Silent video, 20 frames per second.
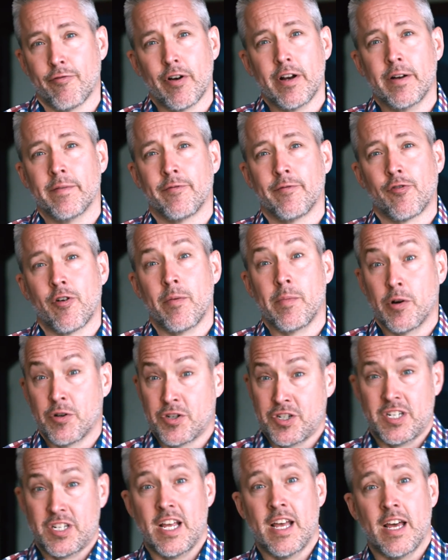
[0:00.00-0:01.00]
freedom from your
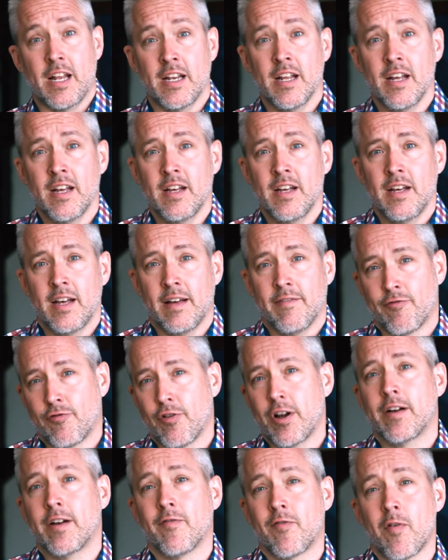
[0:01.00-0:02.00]
sin, and
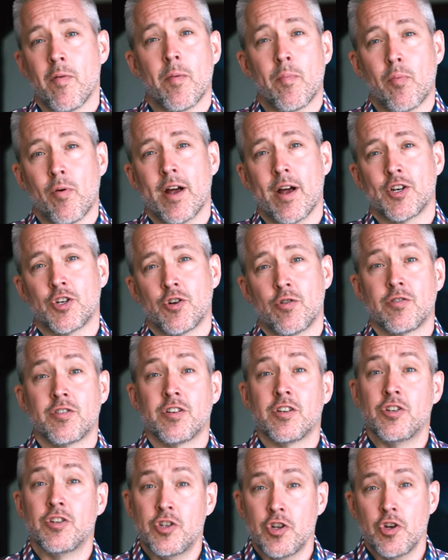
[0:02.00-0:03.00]
freedom from the pressure
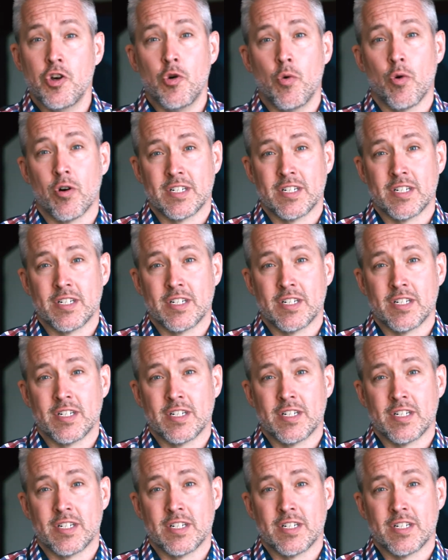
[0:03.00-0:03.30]
to do